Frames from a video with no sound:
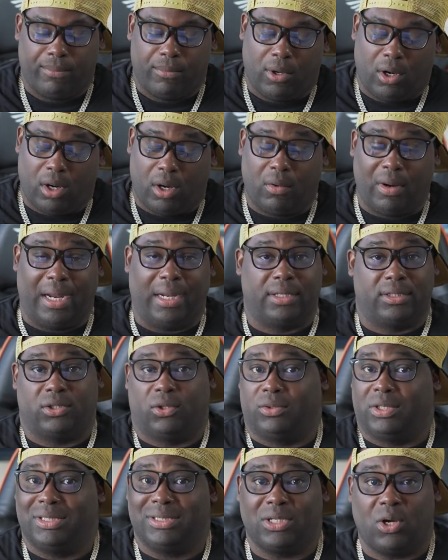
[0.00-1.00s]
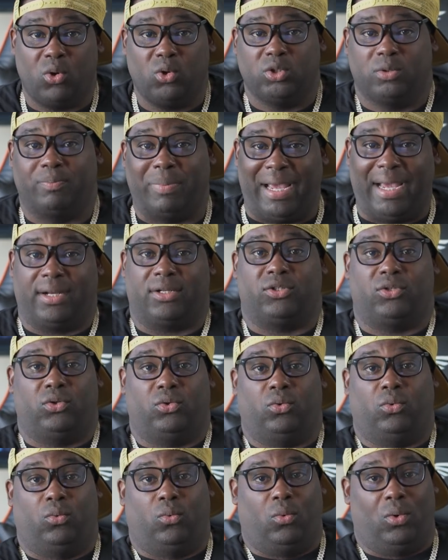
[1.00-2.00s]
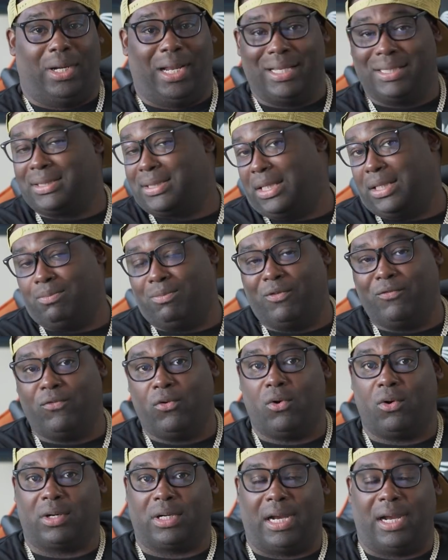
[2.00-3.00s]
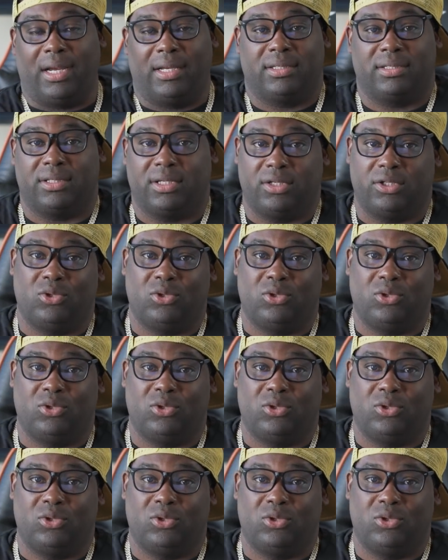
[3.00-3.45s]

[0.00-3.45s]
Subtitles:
All right, so this goes back to what I said before, guys.